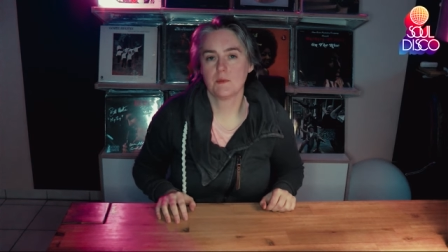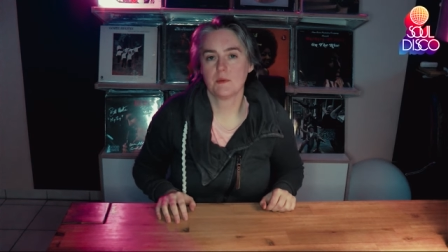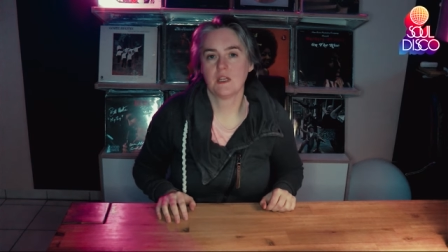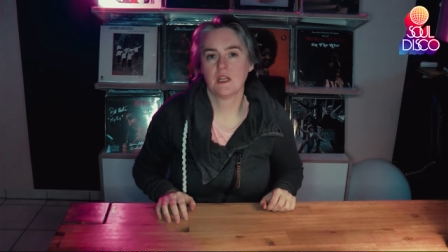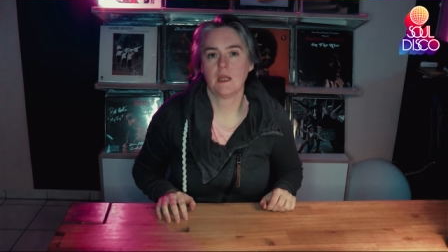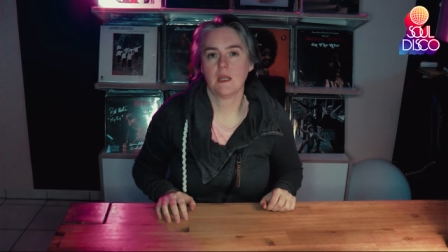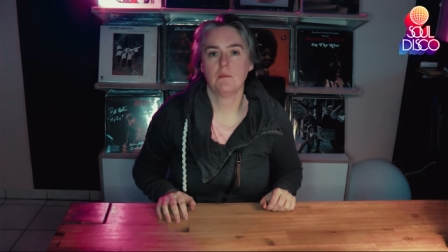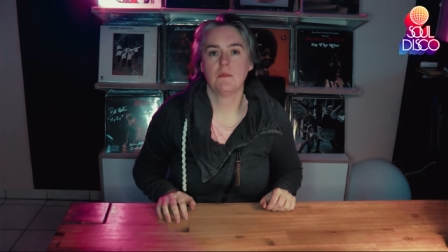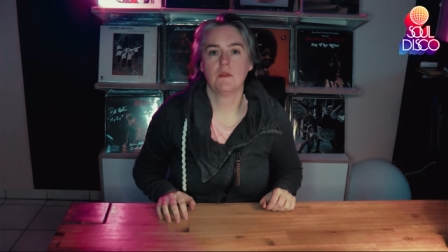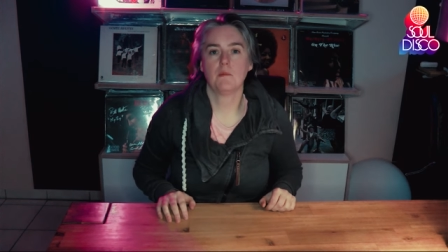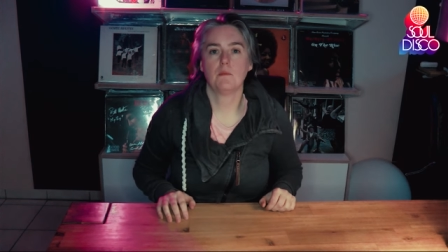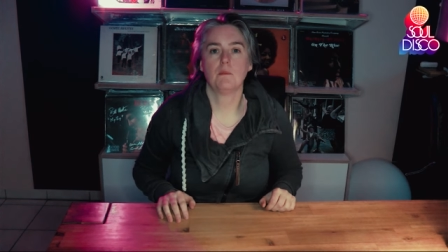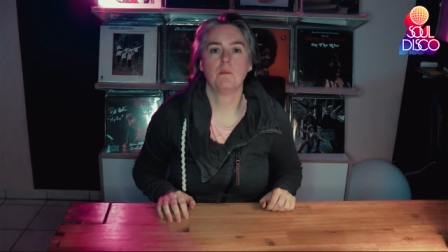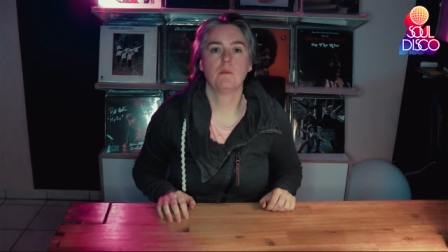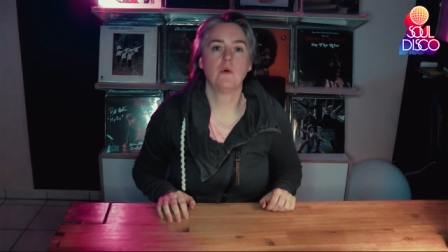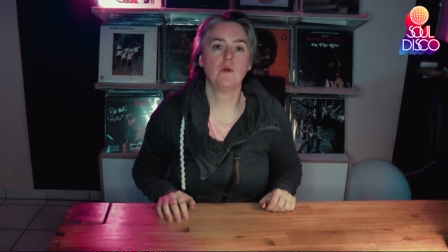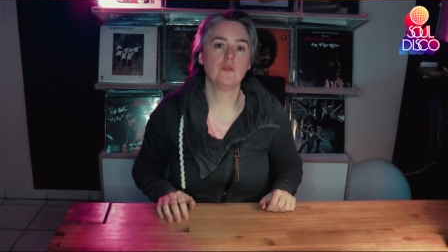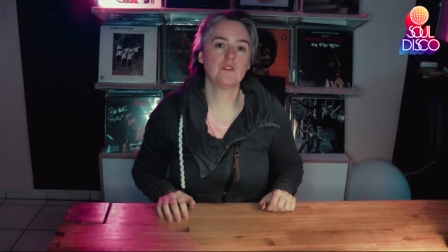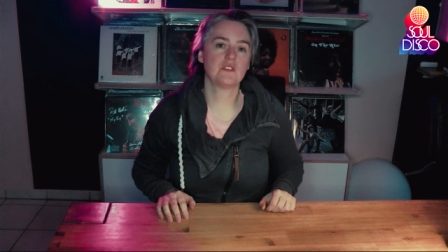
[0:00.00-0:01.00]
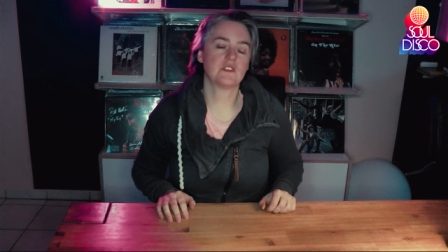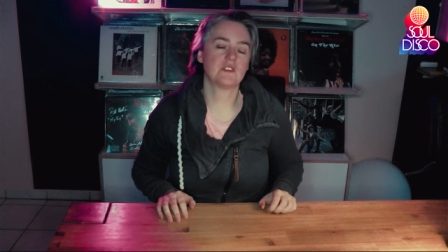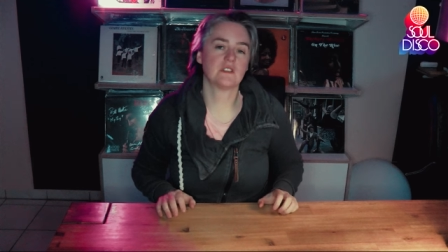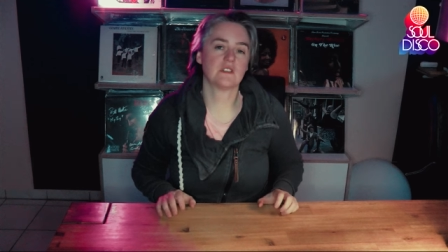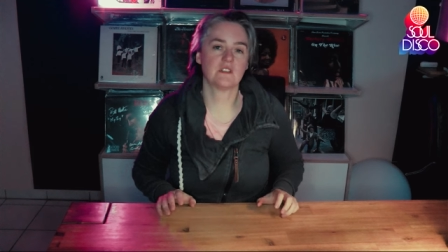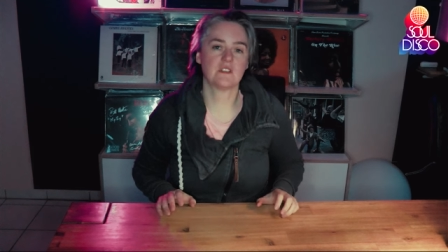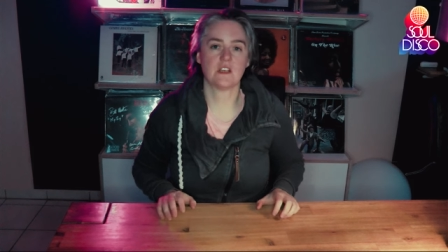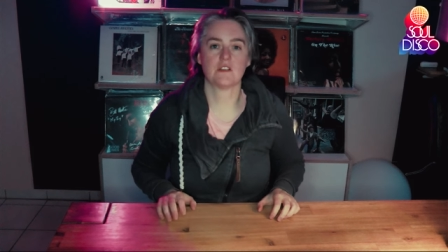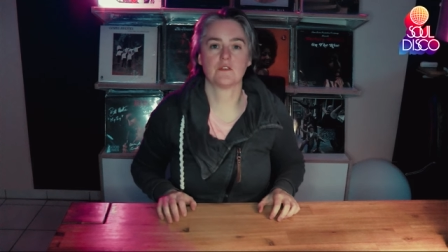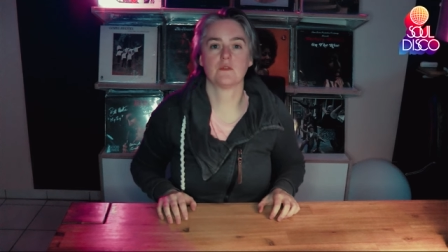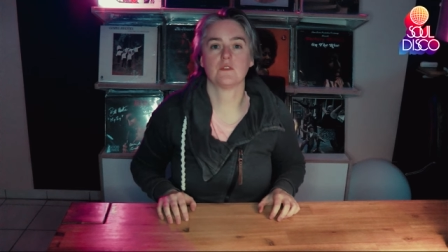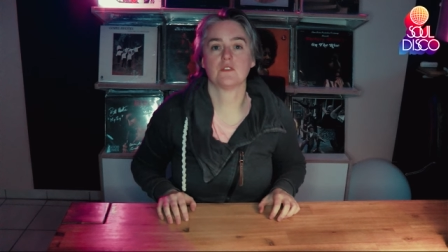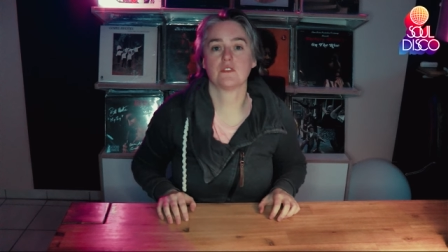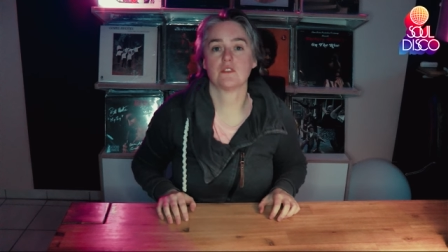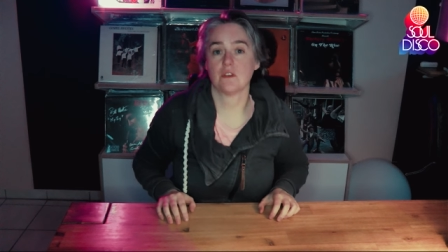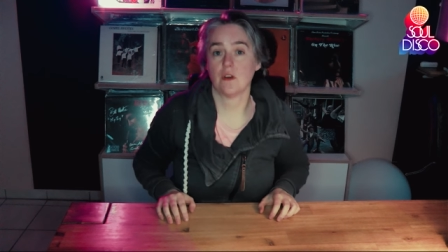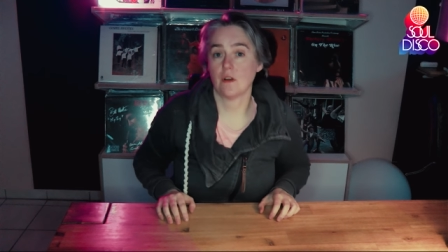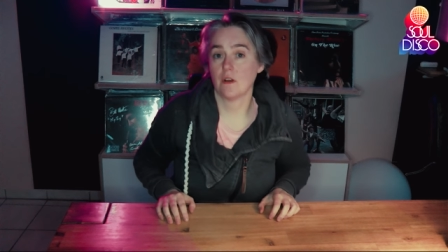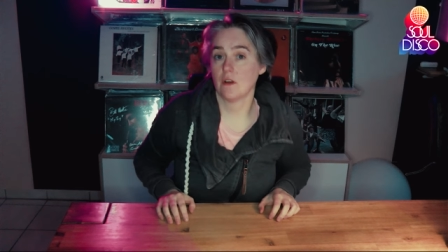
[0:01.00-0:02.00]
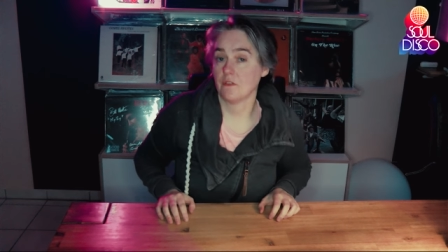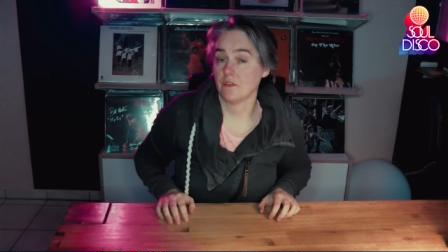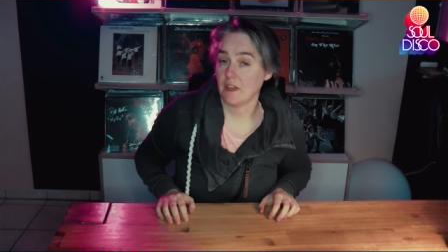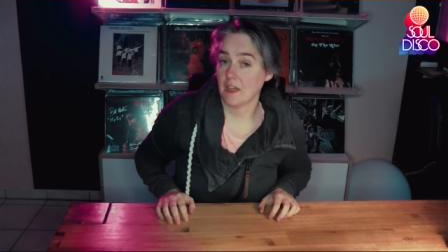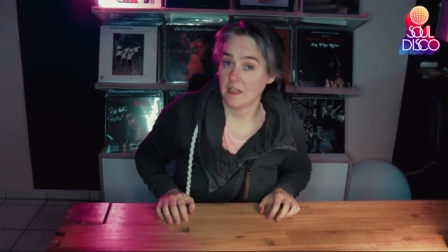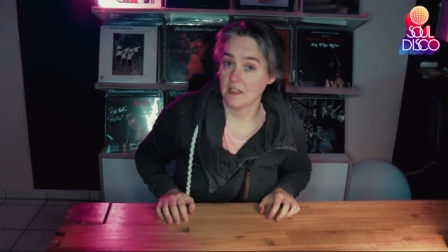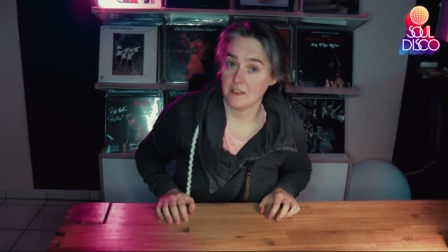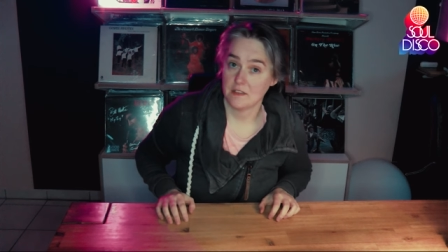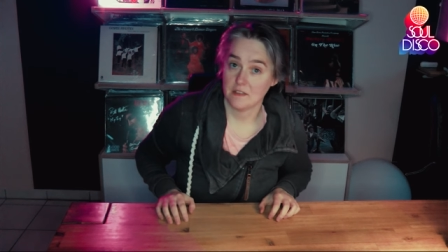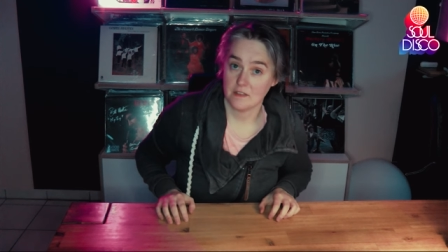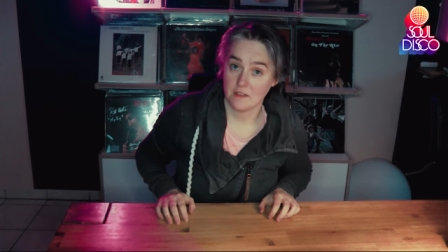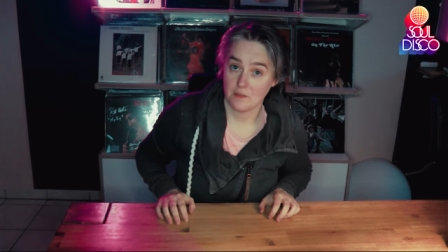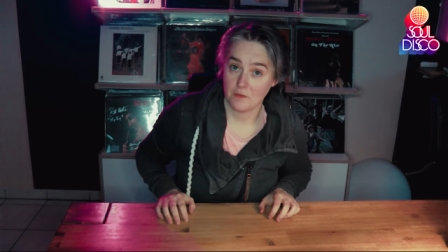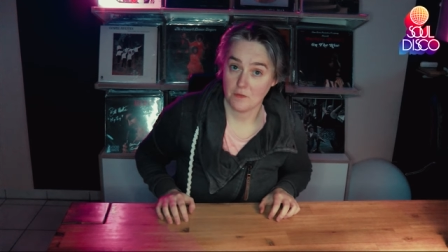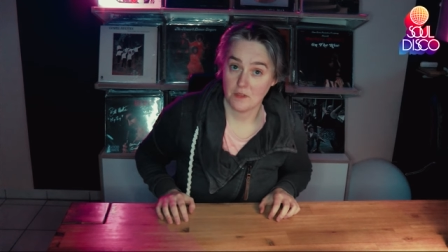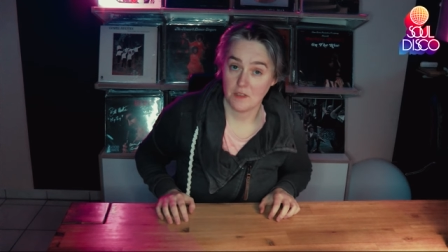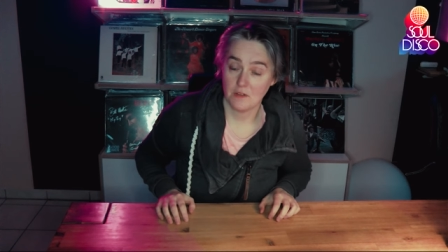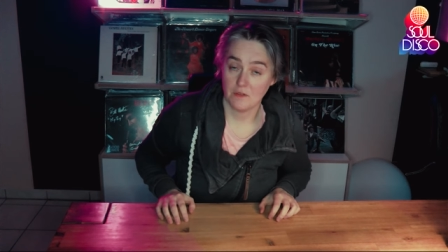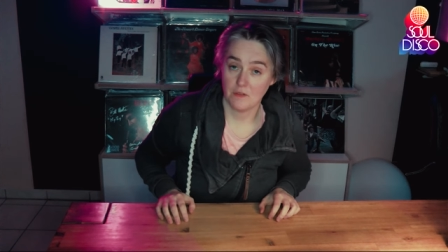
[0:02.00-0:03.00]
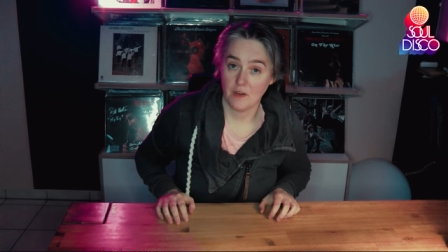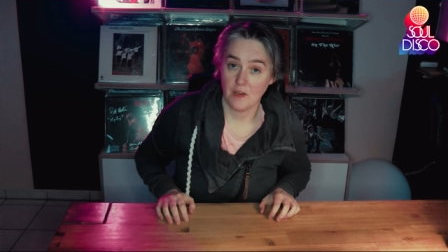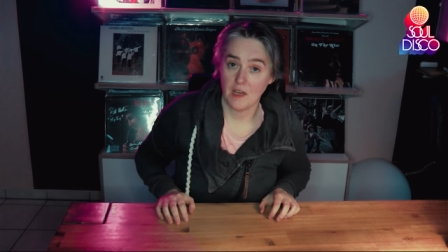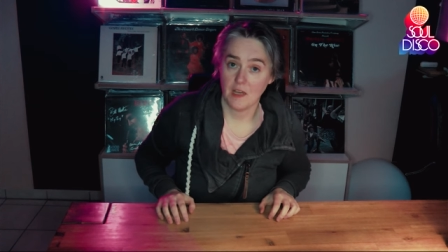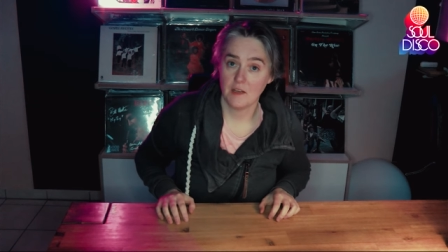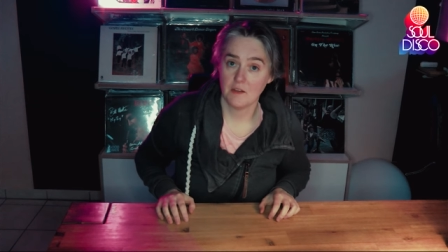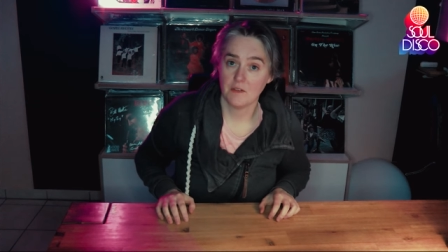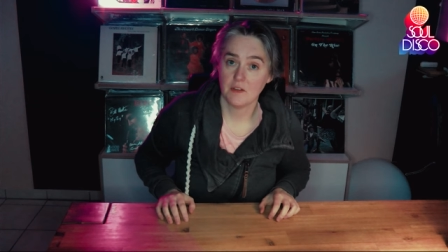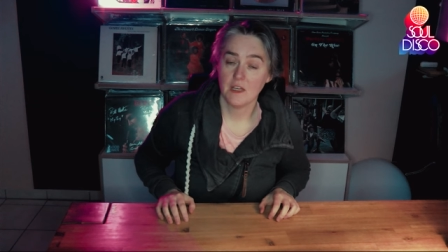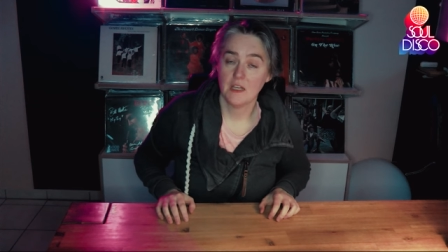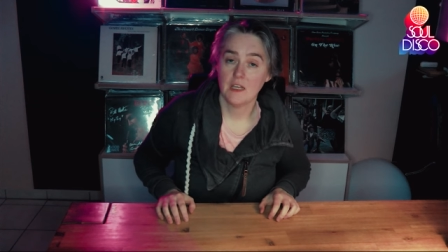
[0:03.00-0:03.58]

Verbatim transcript: became the most successful song of nineteen seventy-five,